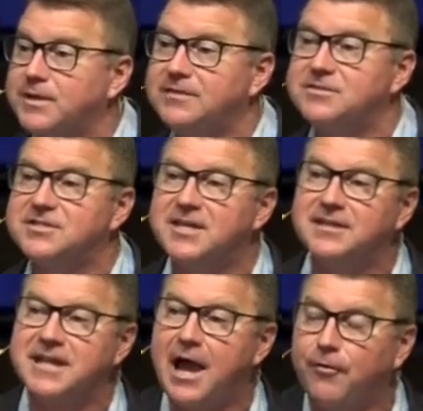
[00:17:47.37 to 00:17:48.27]
being
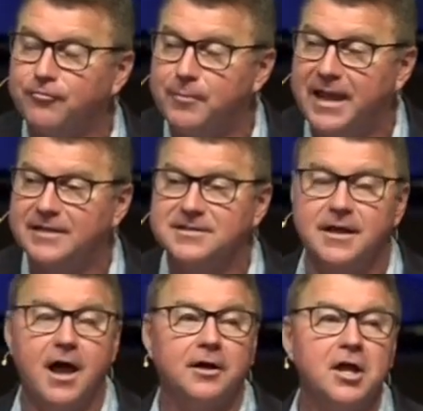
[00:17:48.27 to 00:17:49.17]
sent out from
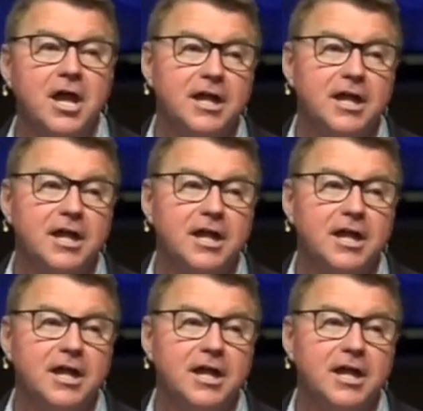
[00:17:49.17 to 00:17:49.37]
Antioch,